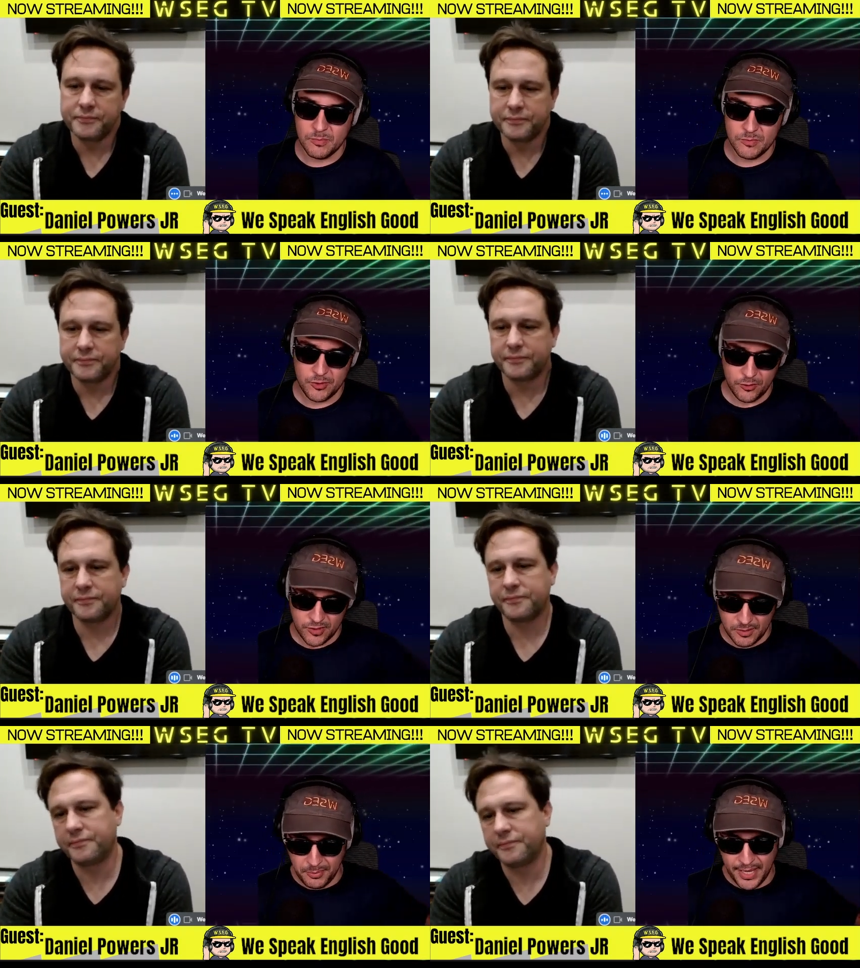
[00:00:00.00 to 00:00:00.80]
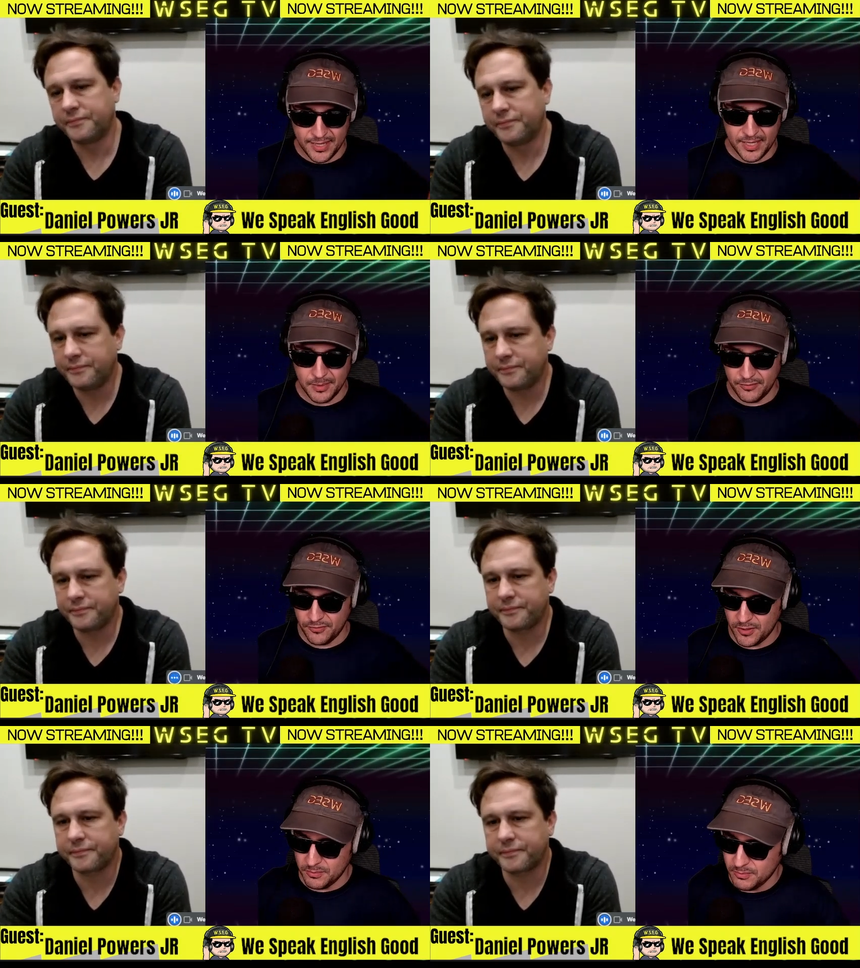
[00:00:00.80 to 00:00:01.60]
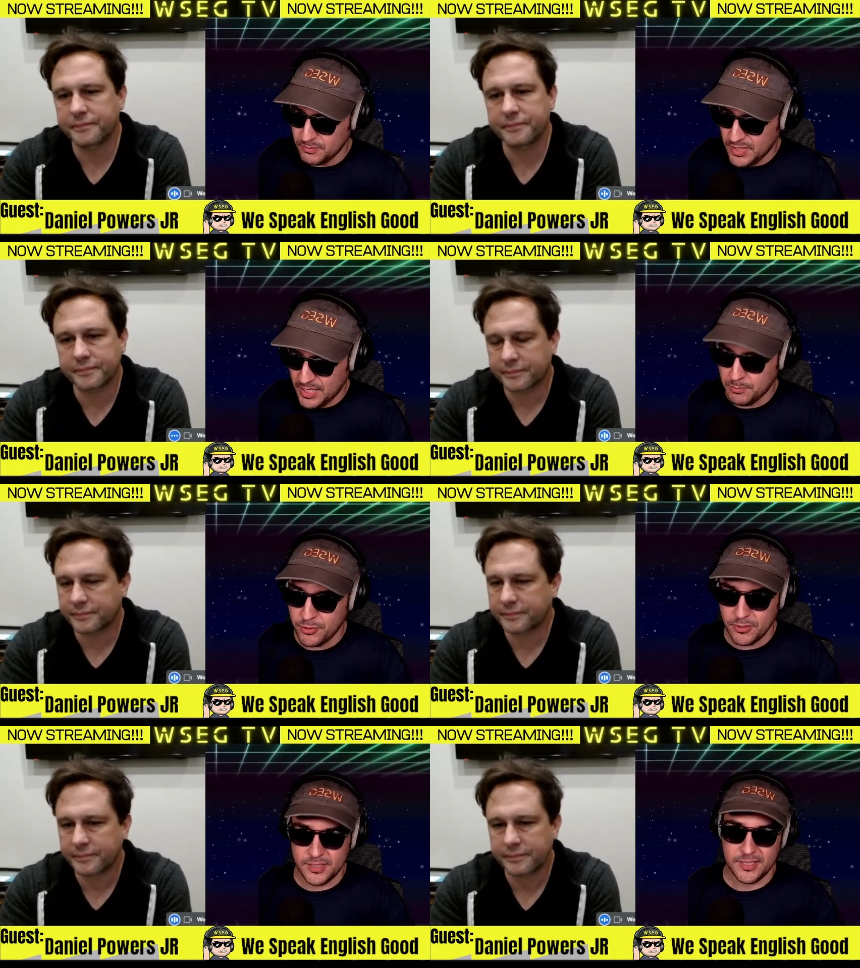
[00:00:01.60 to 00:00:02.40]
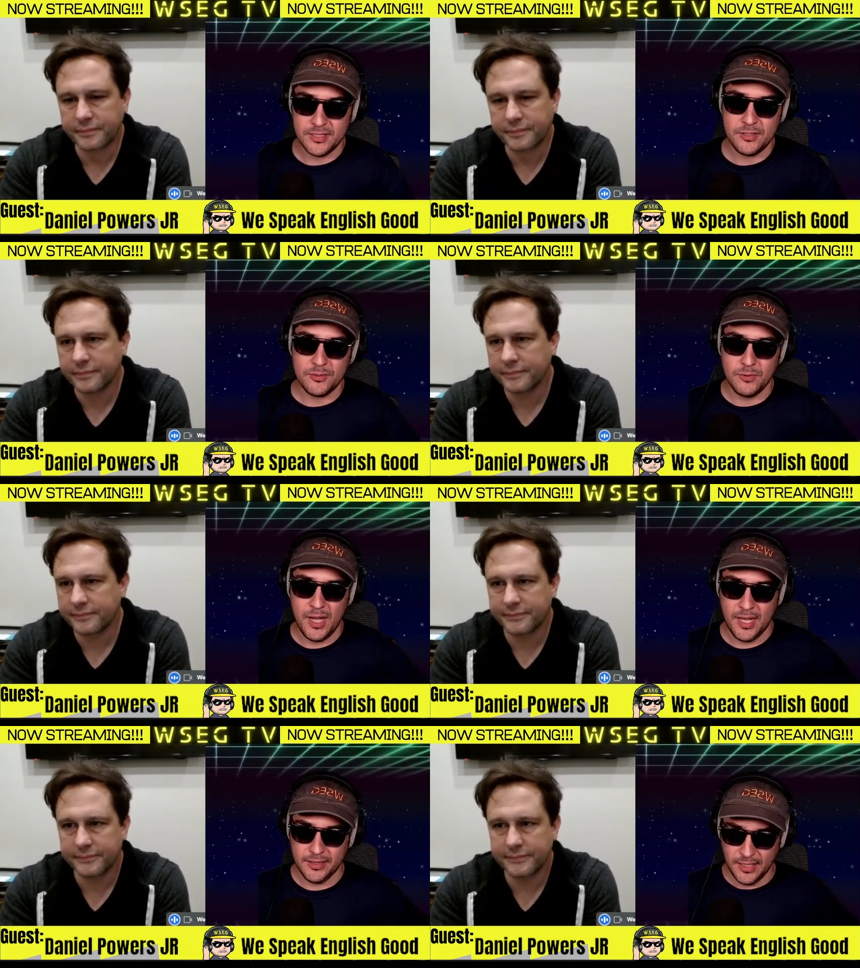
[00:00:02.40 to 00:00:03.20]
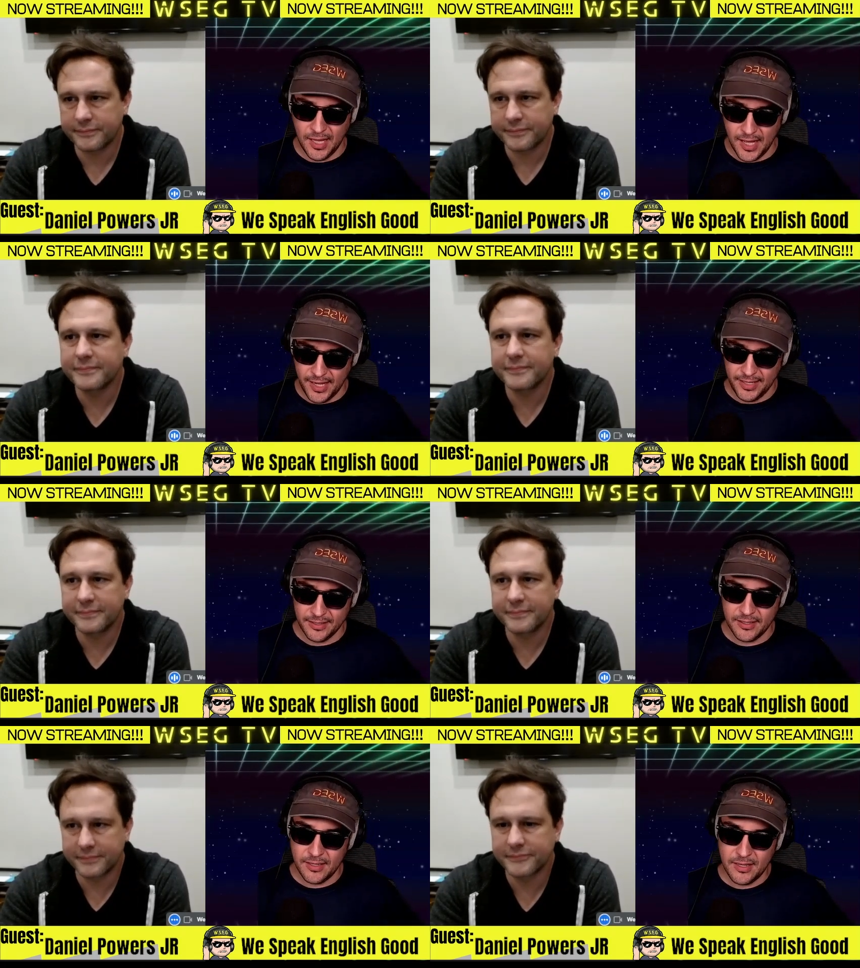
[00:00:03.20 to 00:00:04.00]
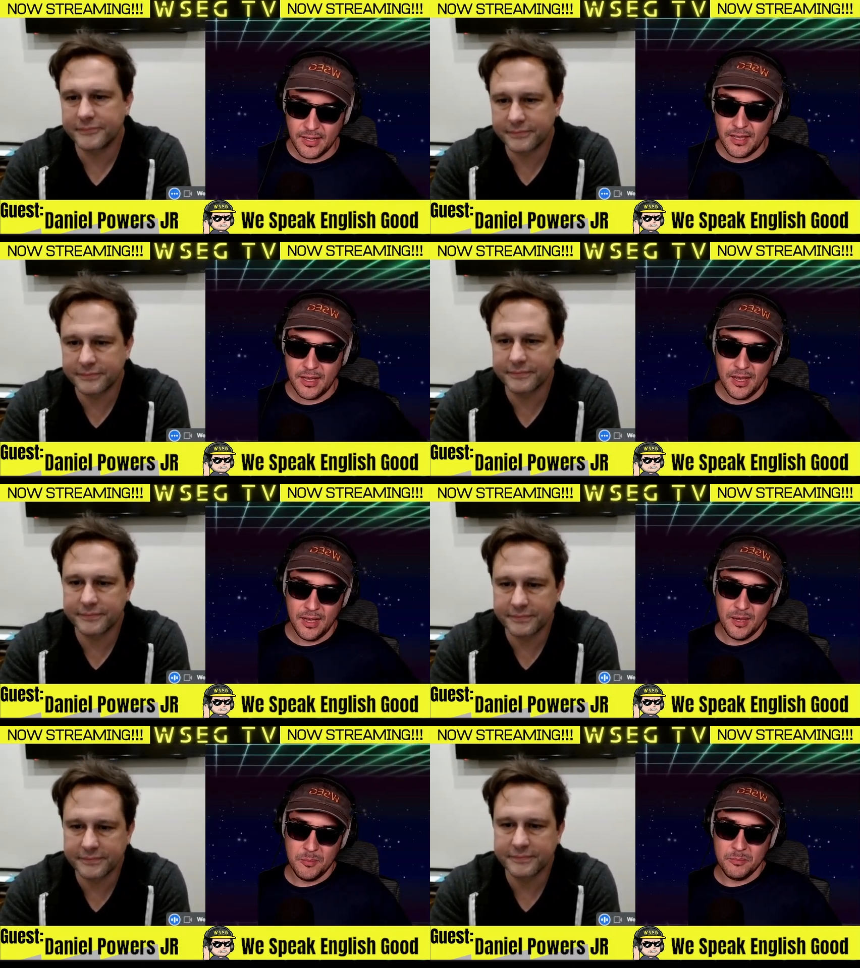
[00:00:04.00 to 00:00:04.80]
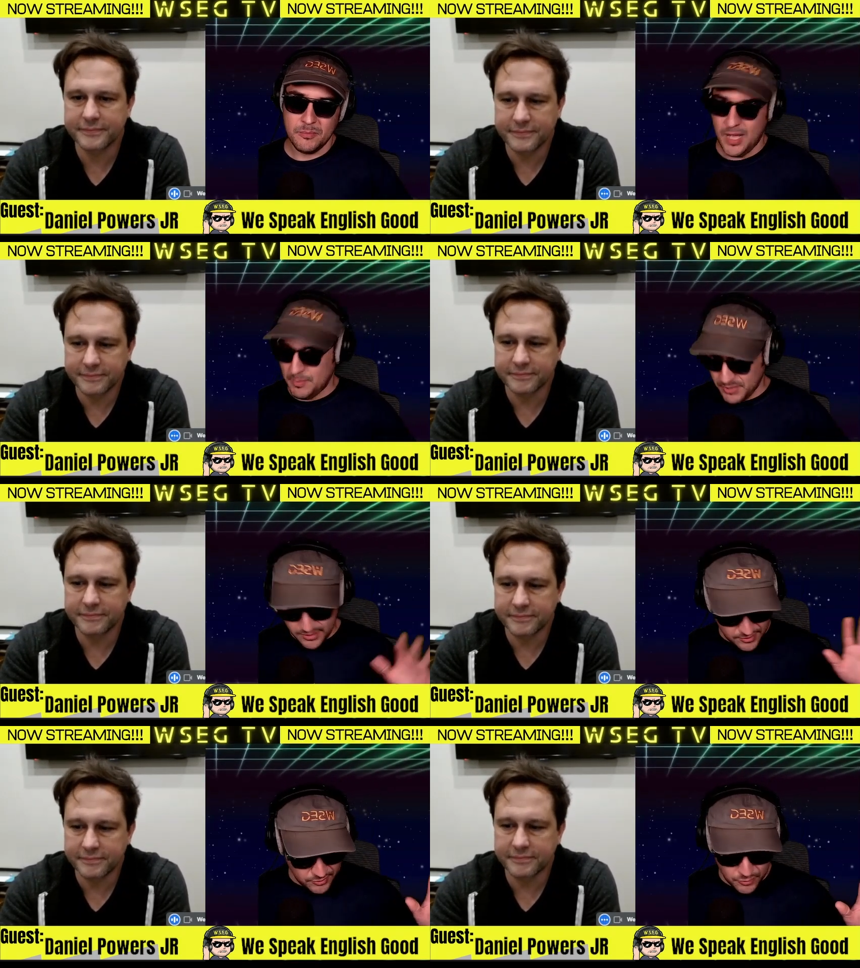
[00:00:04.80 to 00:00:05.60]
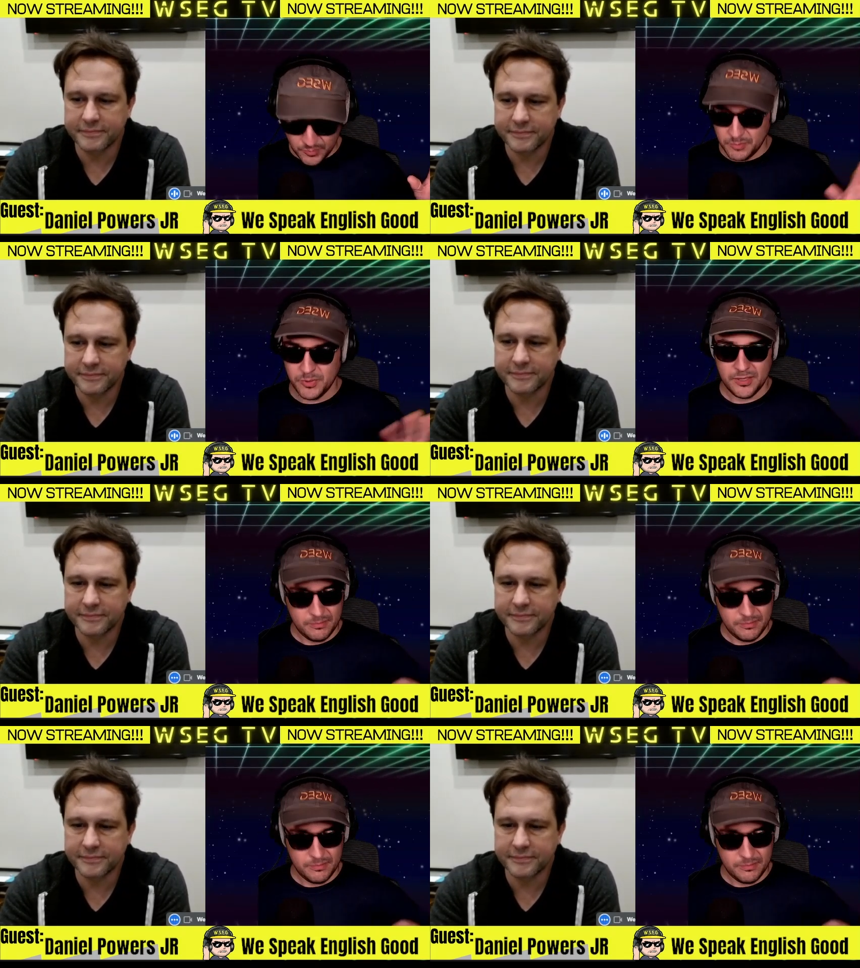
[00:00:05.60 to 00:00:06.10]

Speaker 1: during the pandemic from in person to online. Um, I'm just assuming, but